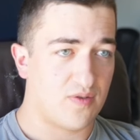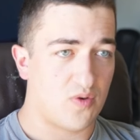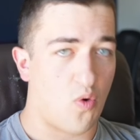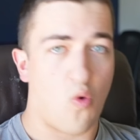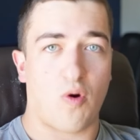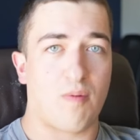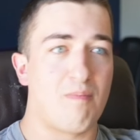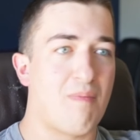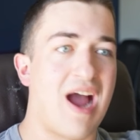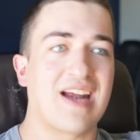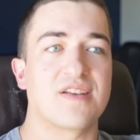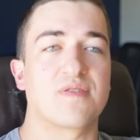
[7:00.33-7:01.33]
or
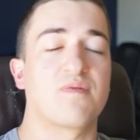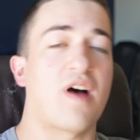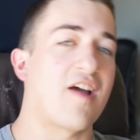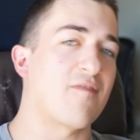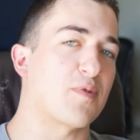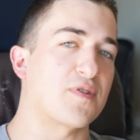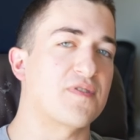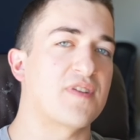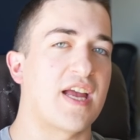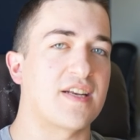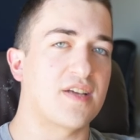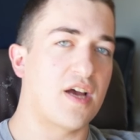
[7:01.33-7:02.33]
minus
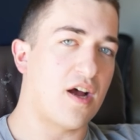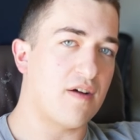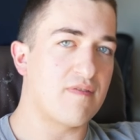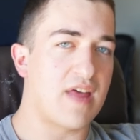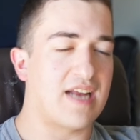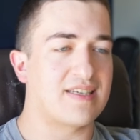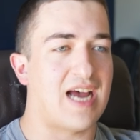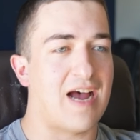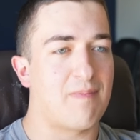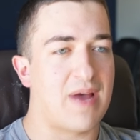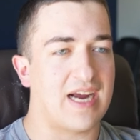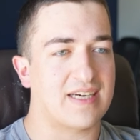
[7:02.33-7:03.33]
5% of that
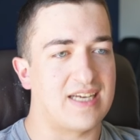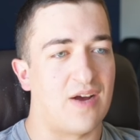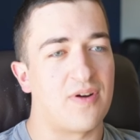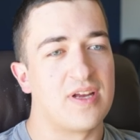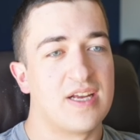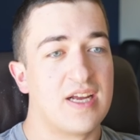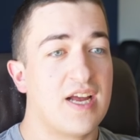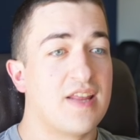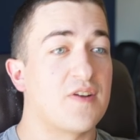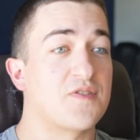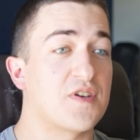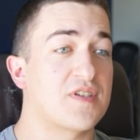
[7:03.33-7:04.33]
top back down.
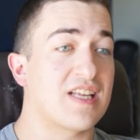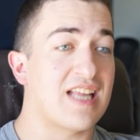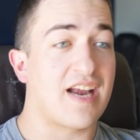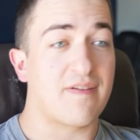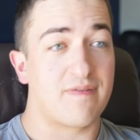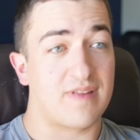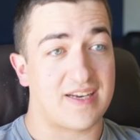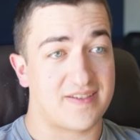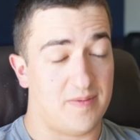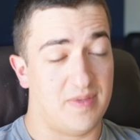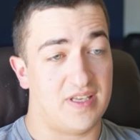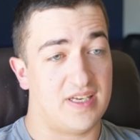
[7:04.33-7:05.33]
There's just a lot of
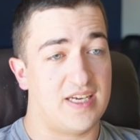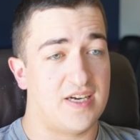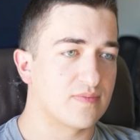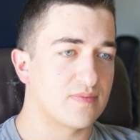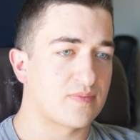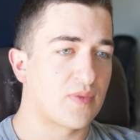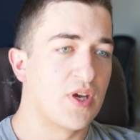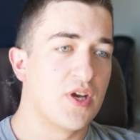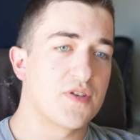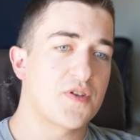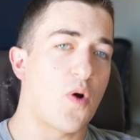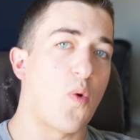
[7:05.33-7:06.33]
flexibility here.
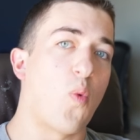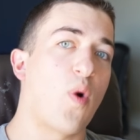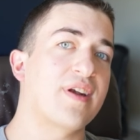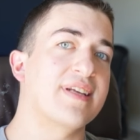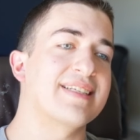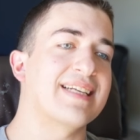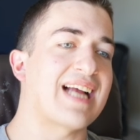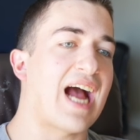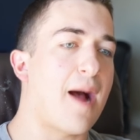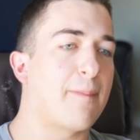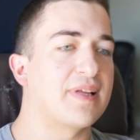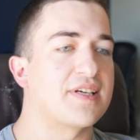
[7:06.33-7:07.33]
So what does it
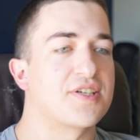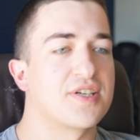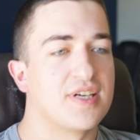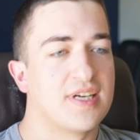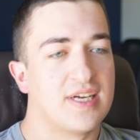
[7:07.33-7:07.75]
accomplish?